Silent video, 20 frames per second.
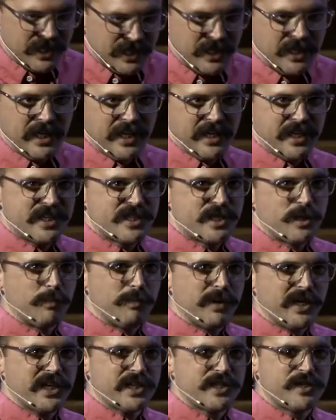it, and it's the
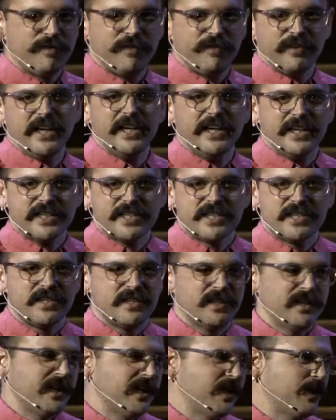biggest
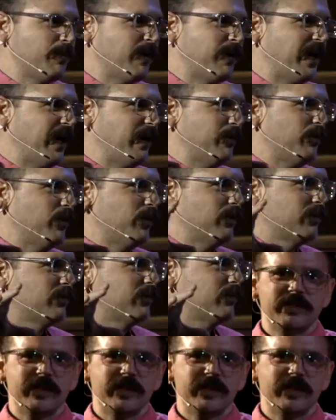flex in the Bible.